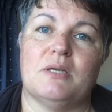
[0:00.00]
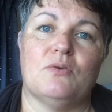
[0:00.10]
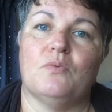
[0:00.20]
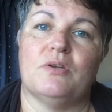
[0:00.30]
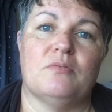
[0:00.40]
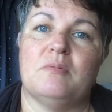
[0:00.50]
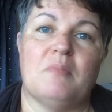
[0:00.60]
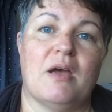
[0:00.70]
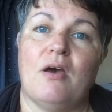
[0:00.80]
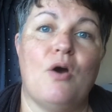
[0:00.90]
I don't want them in
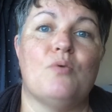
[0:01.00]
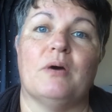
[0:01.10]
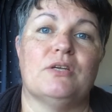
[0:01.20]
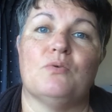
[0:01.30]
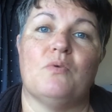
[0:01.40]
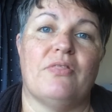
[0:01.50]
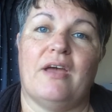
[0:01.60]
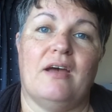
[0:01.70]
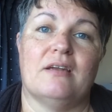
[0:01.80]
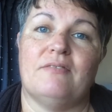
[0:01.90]
my home. I don't want
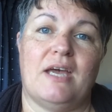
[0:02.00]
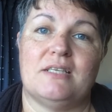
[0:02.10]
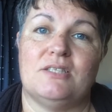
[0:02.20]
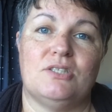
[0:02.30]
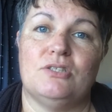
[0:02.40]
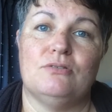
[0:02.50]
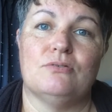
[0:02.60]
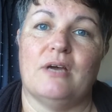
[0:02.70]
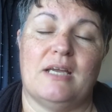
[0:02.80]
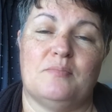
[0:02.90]
that kind of attitude
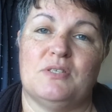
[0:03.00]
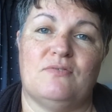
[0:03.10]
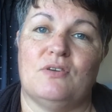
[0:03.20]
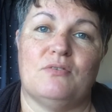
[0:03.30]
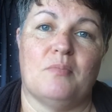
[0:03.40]
or atmosphere in